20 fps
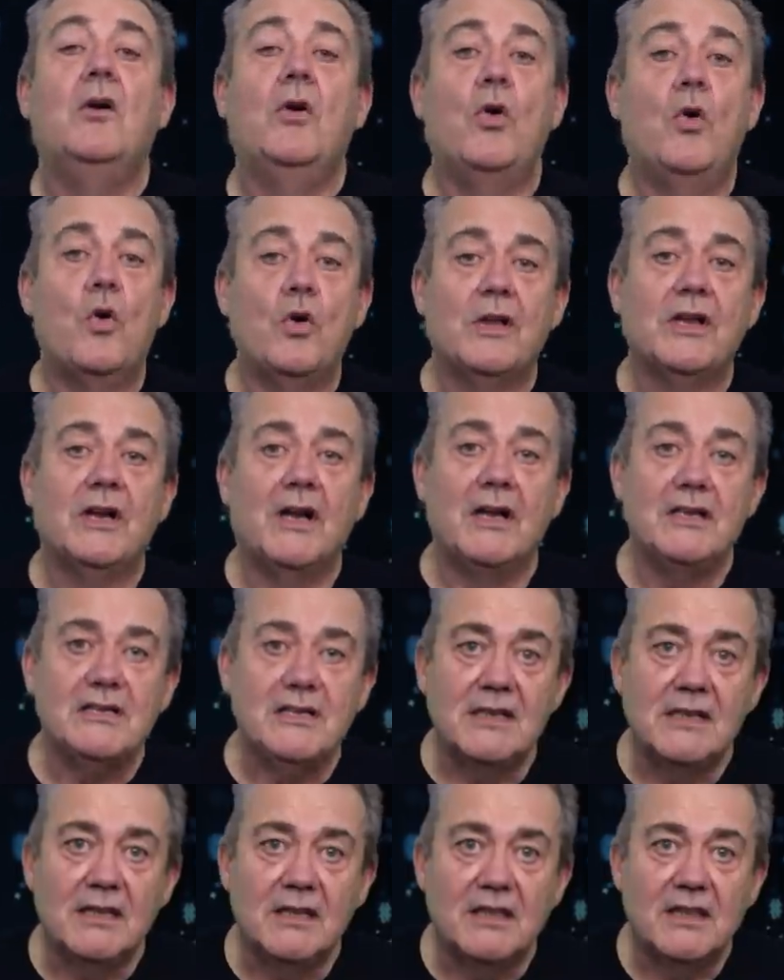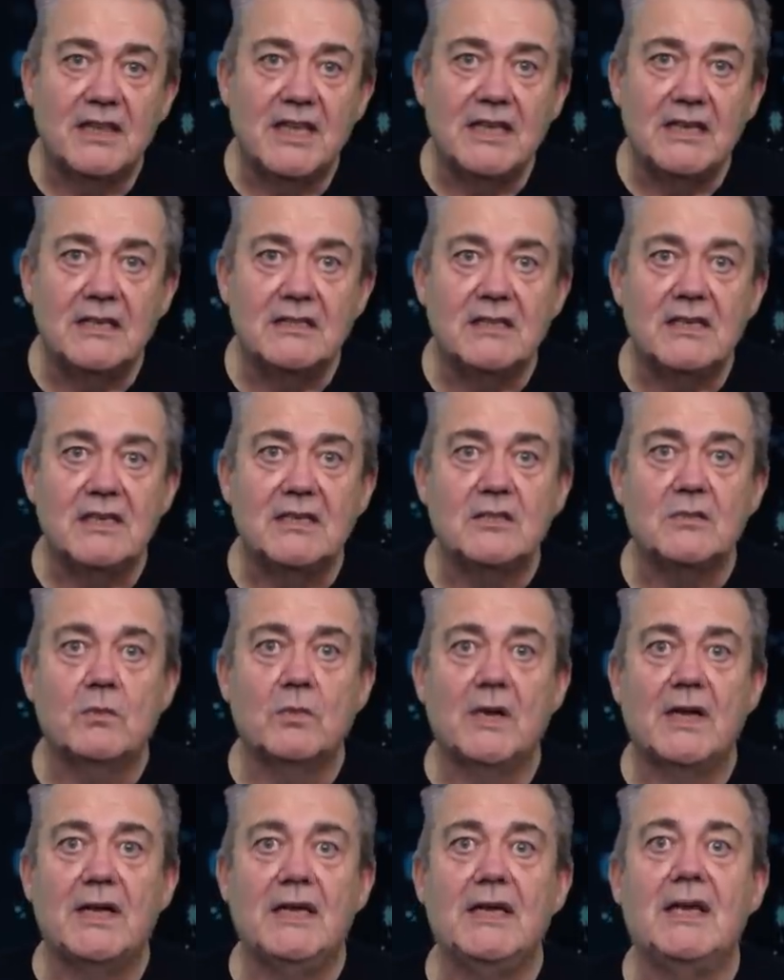Organizing things this
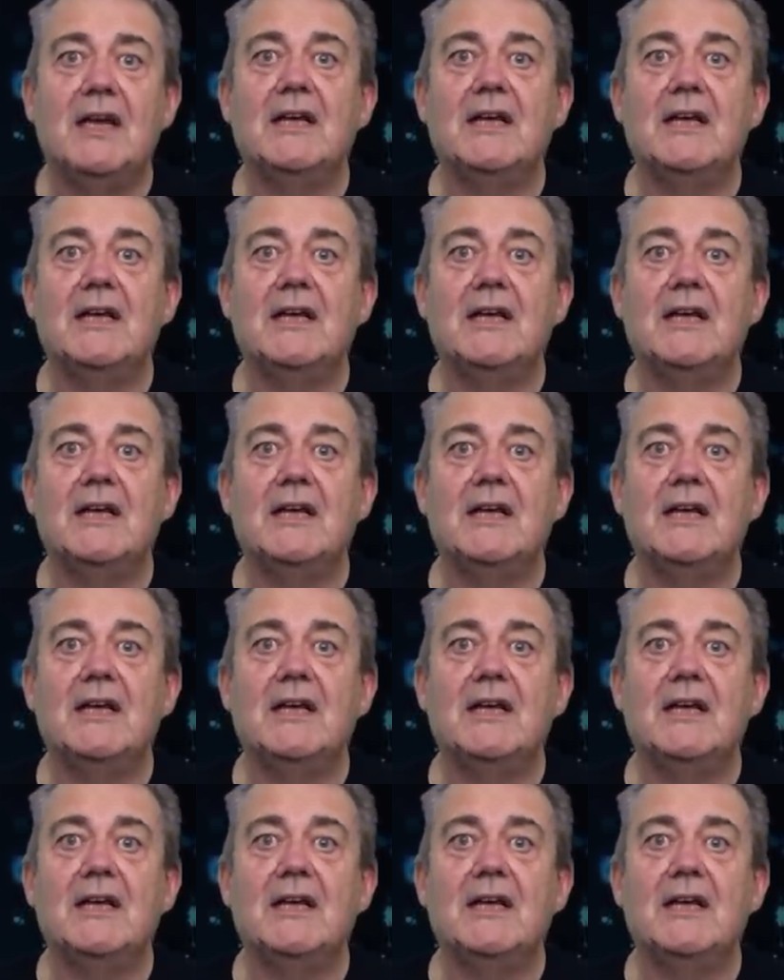way,